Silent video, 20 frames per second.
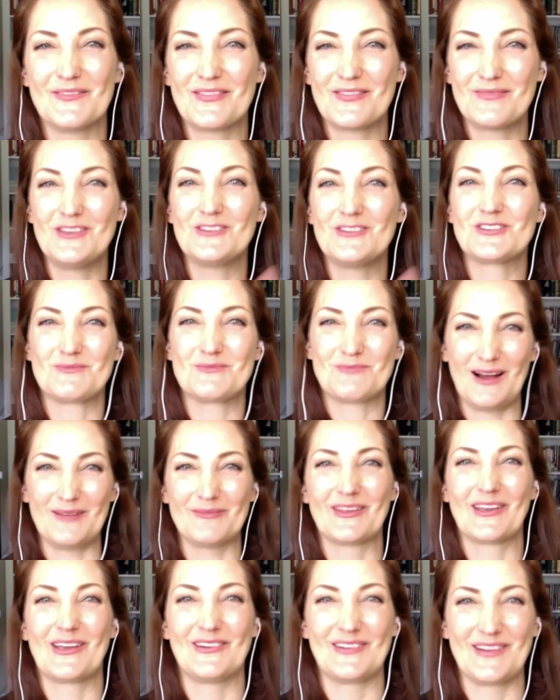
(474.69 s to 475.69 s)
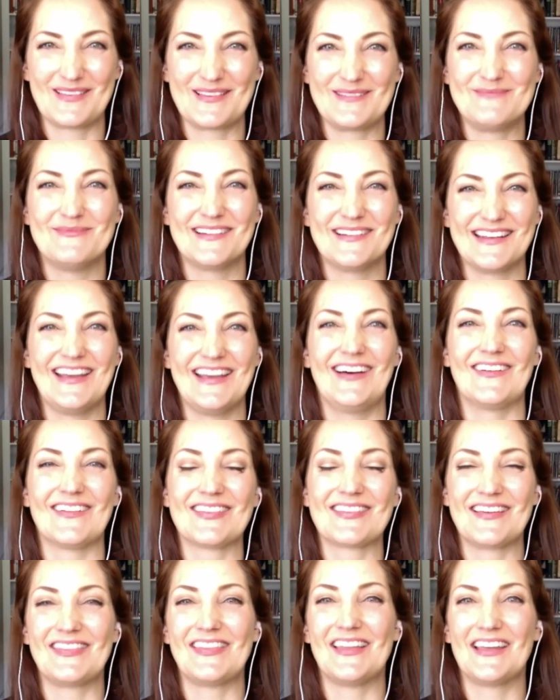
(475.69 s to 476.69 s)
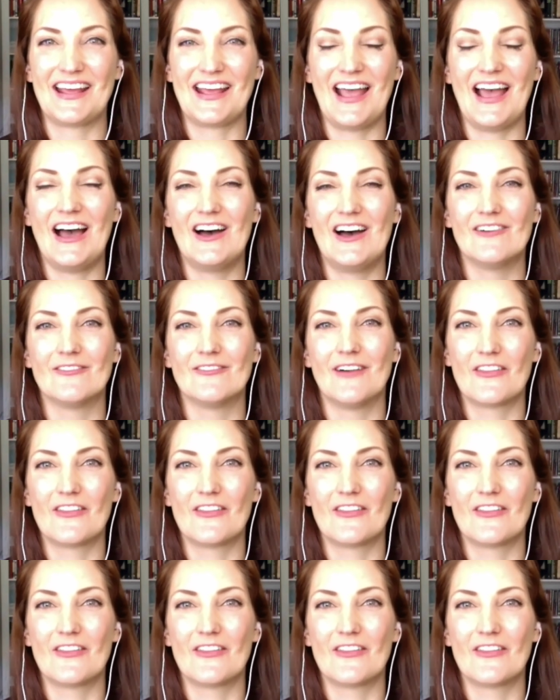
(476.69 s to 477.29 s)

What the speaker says: You should probably go to somebody else. And then I have